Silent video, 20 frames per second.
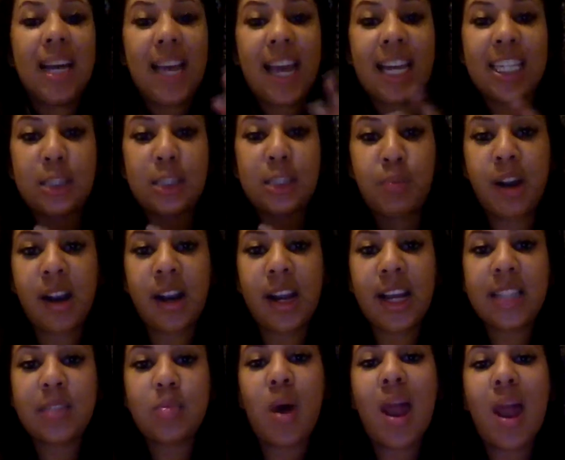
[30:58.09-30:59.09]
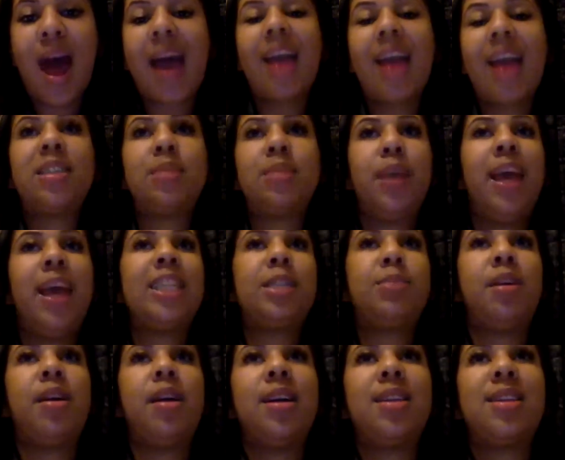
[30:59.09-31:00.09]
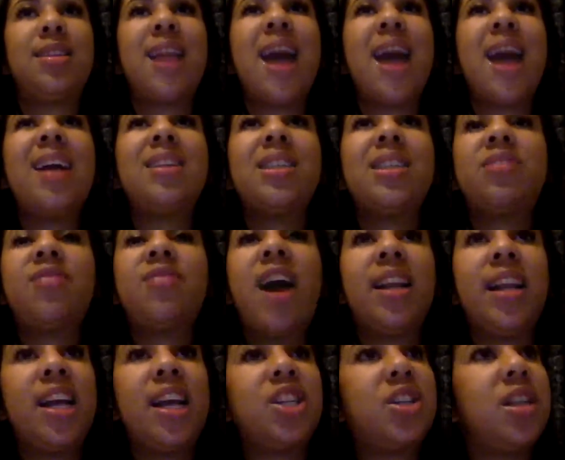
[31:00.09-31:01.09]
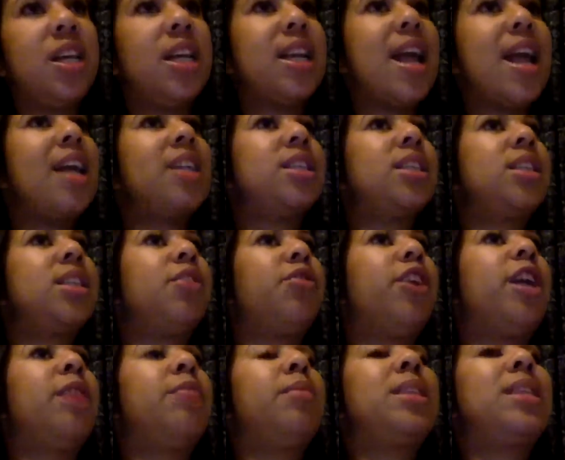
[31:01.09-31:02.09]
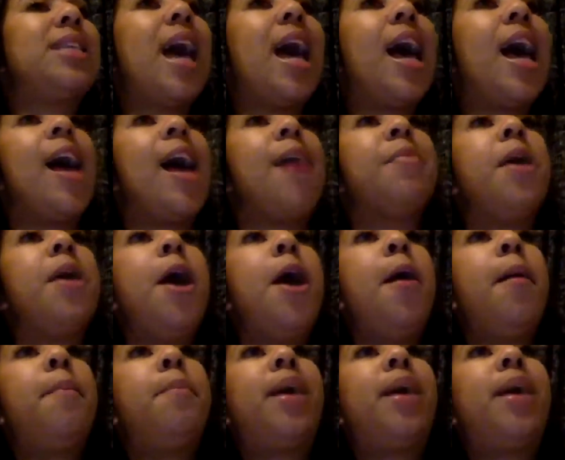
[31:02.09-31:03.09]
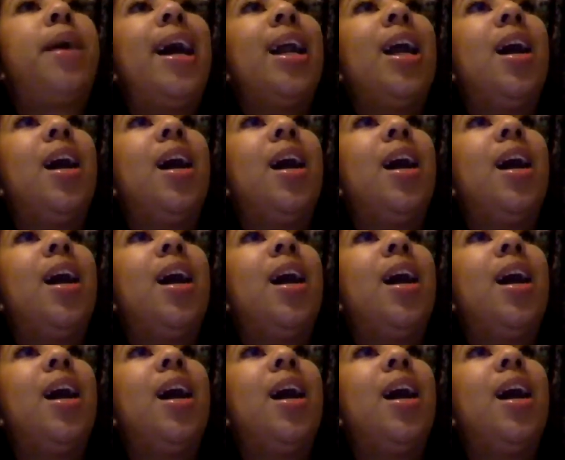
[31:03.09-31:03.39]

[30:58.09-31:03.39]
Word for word: experience what i have experienced not just financially not just the freedom of time but